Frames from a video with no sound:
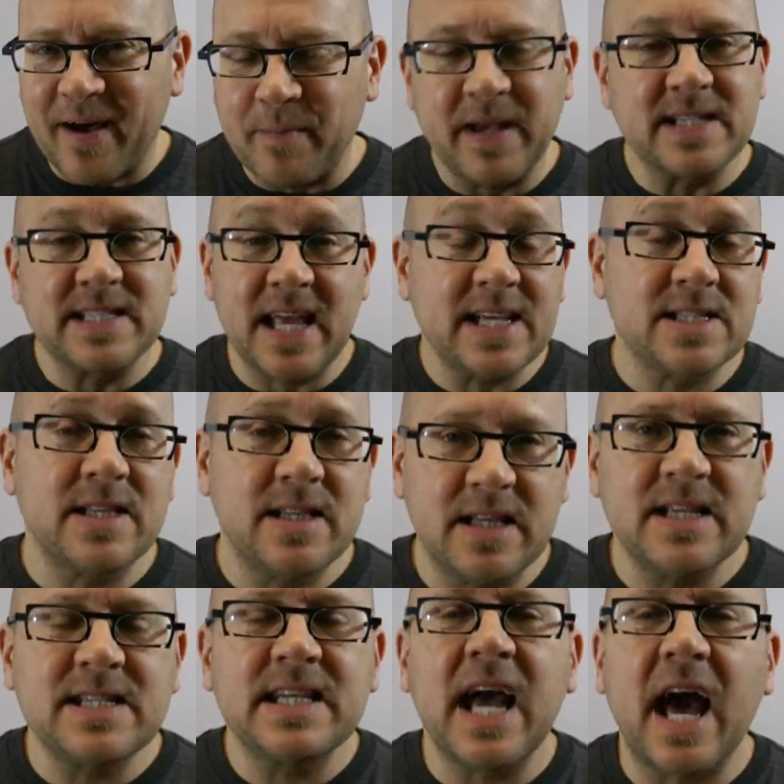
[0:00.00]
Because
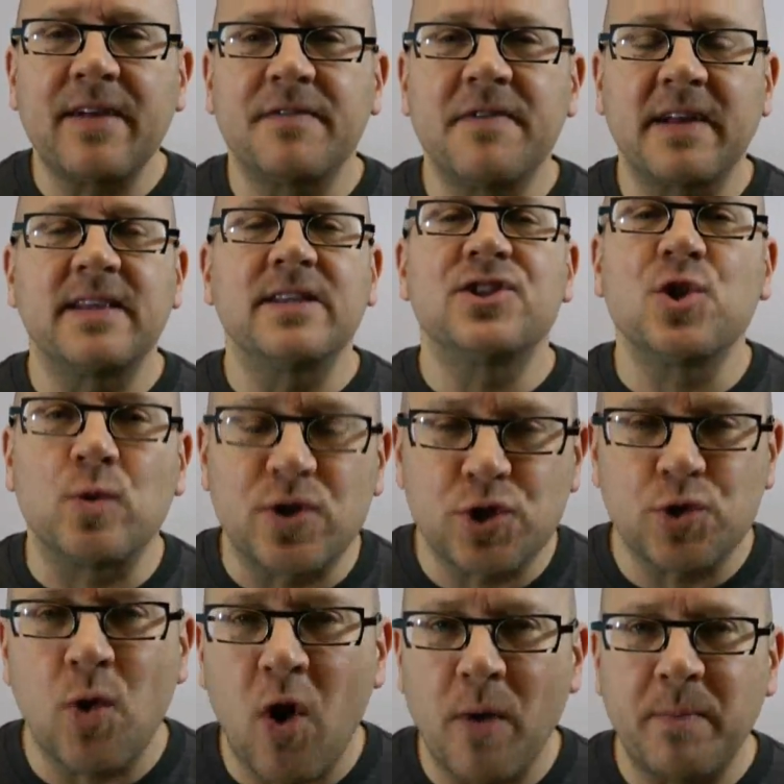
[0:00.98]
this is the kind of effect that's so
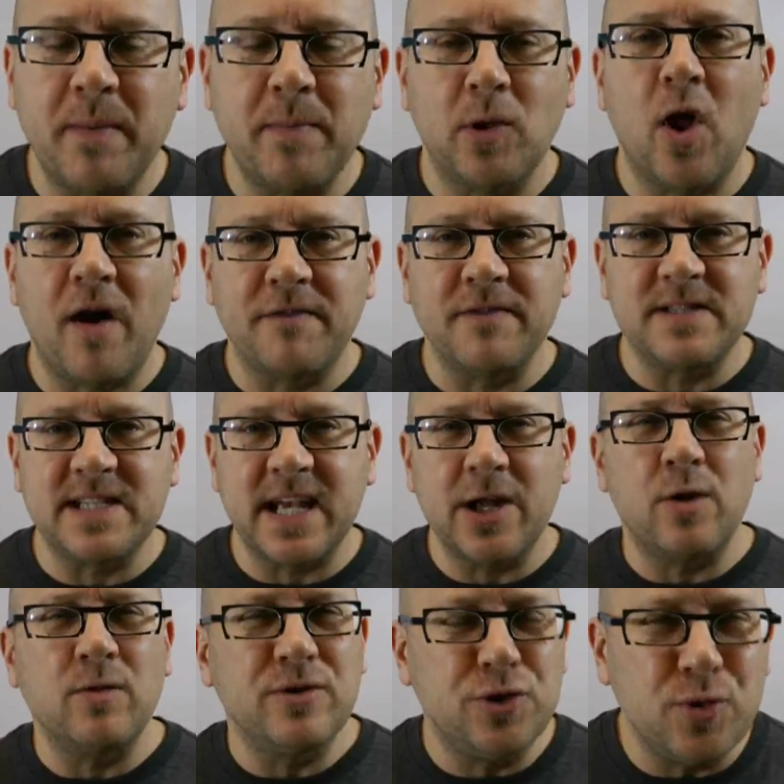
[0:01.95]
strong, people often say,
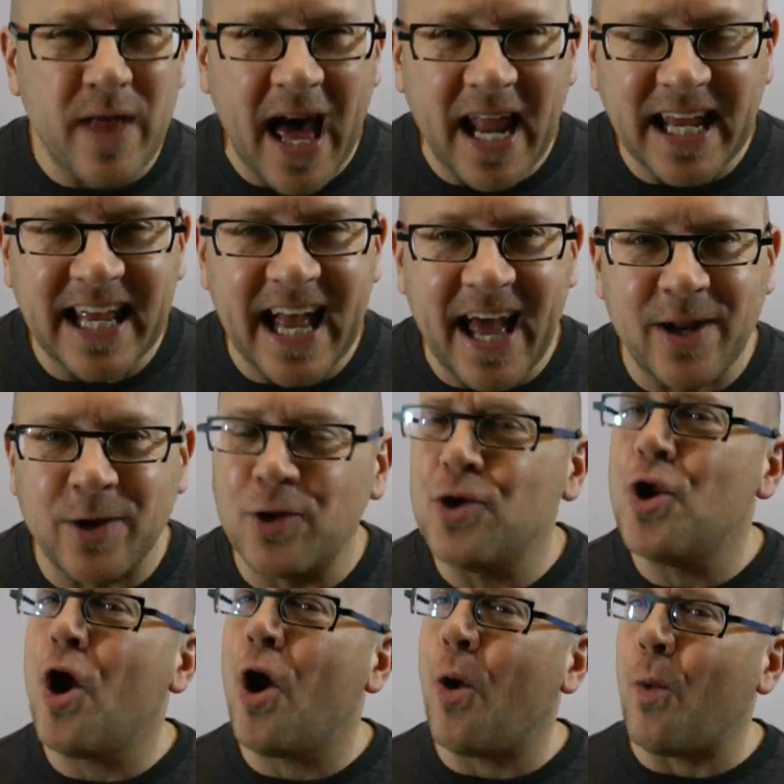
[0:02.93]
you know, do that again, or
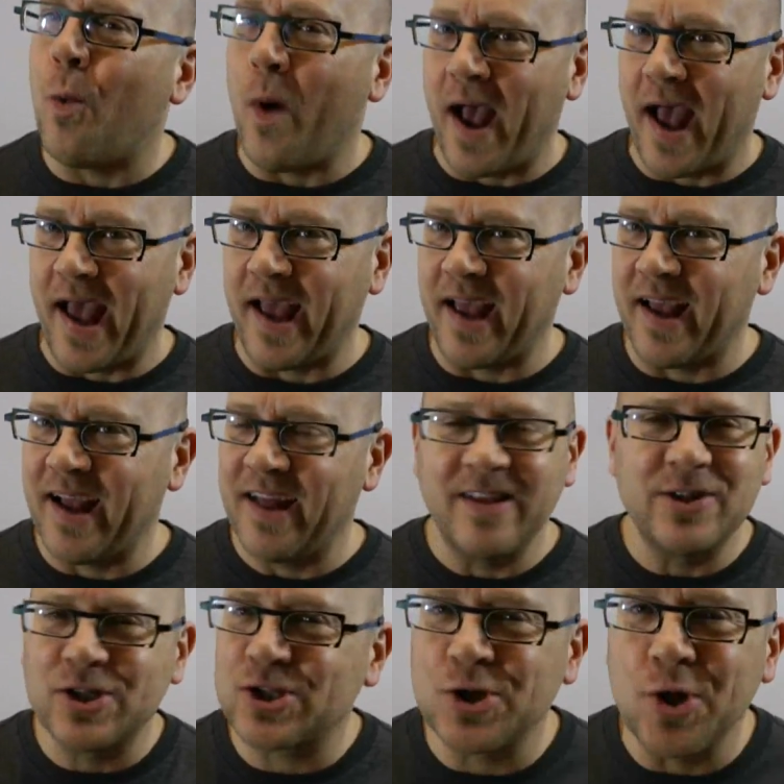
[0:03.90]
no way.
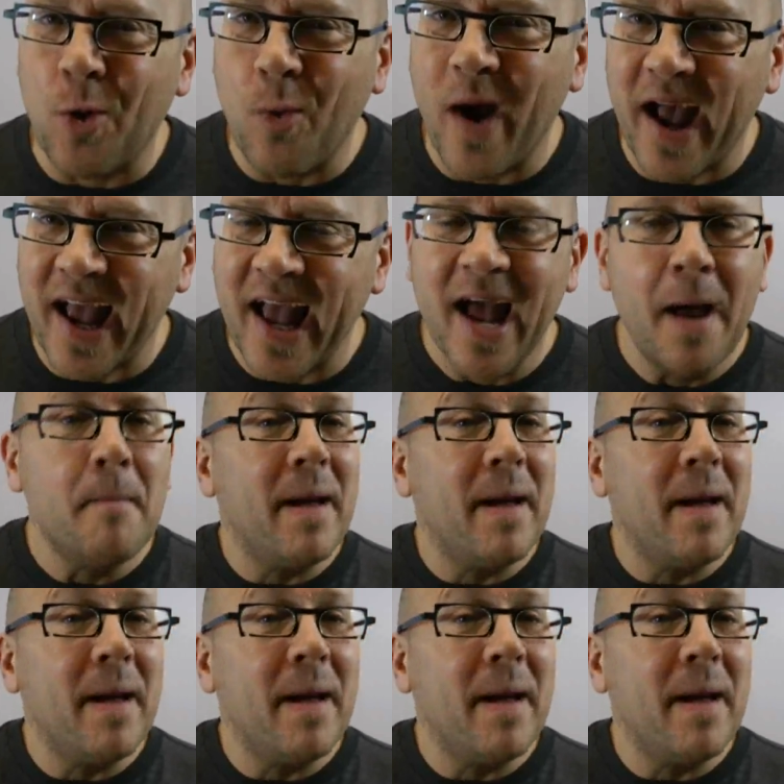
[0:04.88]
There's just no way.